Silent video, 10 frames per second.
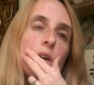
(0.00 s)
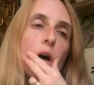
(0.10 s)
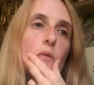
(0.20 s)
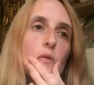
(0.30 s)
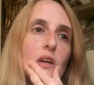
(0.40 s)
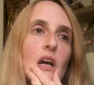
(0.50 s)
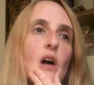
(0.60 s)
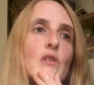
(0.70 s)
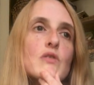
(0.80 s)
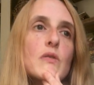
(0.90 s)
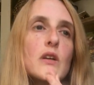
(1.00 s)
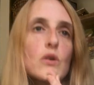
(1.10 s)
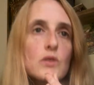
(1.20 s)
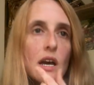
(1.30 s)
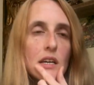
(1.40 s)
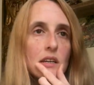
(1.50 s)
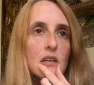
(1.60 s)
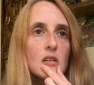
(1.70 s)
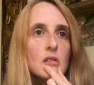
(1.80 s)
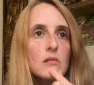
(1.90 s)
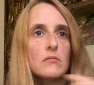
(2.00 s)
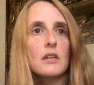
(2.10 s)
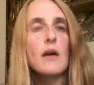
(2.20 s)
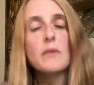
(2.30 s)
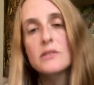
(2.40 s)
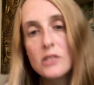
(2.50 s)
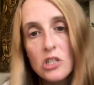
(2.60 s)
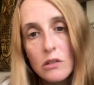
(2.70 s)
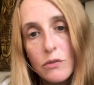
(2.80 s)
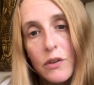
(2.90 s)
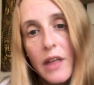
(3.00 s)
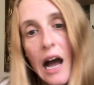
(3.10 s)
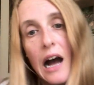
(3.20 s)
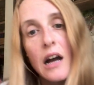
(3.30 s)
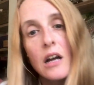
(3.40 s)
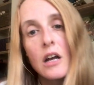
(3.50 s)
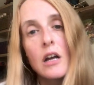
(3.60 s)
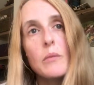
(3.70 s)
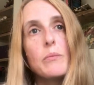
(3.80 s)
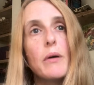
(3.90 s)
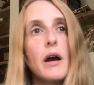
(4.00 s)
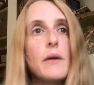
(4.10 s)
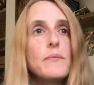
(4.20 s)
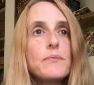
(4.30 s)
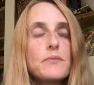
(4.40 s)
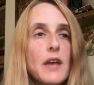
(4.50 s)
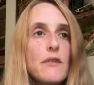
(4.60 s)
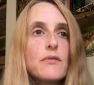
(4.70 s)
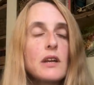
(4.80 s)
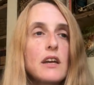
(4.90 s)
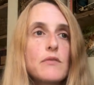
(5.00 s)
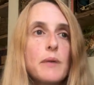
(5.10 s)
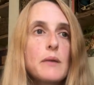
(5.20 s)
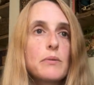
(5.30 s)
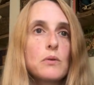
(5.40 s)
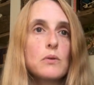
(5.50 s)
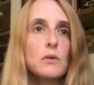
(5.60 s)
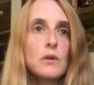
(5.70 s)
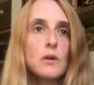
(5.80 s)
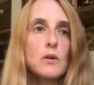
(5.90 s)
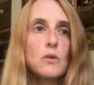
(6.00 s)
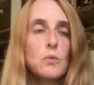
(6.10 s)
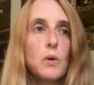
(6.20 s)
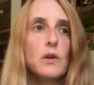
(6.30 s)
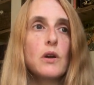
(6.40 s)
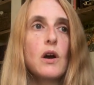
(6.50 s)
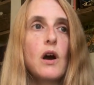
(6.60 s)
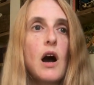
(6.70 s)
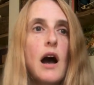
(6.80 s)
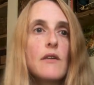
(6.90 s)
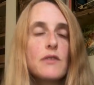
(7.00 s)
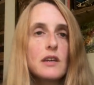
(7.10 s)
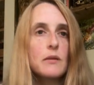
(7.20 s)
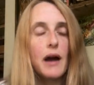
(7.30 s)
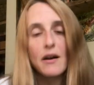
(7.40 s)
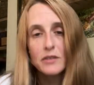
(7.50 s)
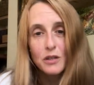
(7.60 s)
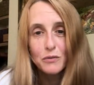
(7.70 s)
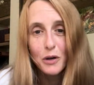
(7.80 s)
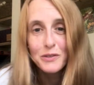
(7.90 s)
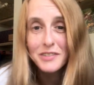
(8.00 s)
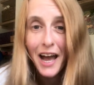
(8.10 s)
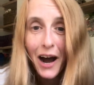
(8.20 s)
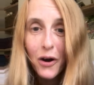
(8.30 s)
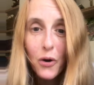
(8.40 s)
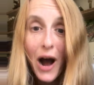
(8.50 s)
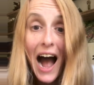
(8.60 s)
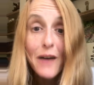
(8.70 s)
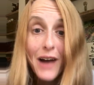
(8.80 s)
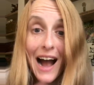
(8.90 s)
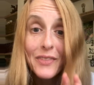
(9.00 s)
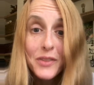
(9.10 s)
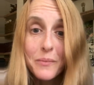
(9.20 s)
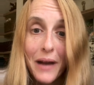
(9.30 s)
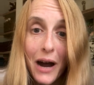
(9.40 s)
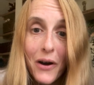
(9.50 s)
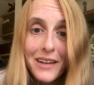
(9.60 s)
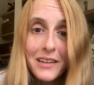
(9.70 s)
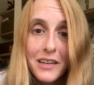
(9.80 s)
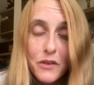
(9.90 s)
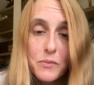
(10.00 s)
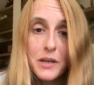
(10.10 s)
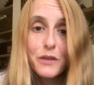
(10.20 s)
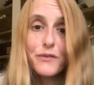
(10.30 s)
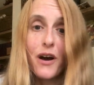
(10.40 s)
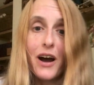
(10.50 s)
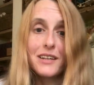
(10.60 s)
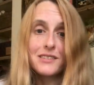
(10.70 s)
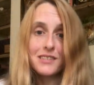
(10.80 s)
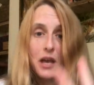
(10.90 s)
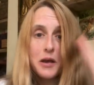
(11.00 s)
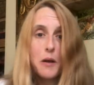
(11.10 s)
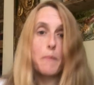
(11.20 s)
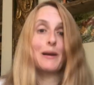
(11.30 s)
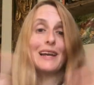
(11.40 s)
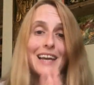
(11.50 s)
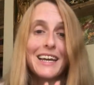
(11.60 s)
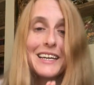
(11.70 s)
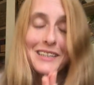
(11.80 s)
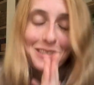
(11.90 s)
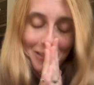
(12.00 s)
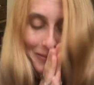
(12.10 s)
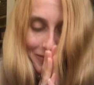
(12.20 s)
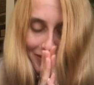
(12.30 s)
I'm not really answering or taking messages for that. But definitely, if people are thinking about having the rods out or have had them out and can give me advice, please,